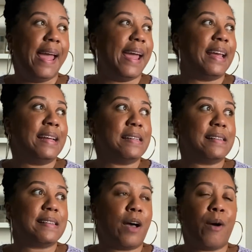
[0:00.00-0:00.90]

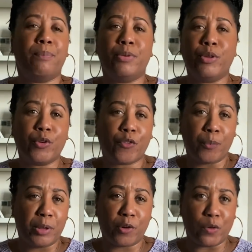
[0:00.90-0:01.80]
It's a beautiful,
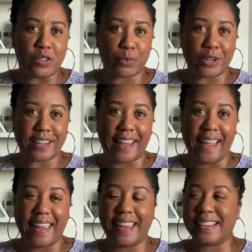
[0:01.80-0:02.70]
beautiful spring
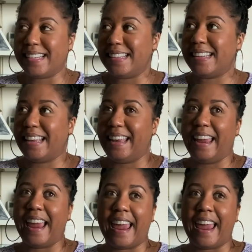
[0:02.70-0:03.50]
day in DC.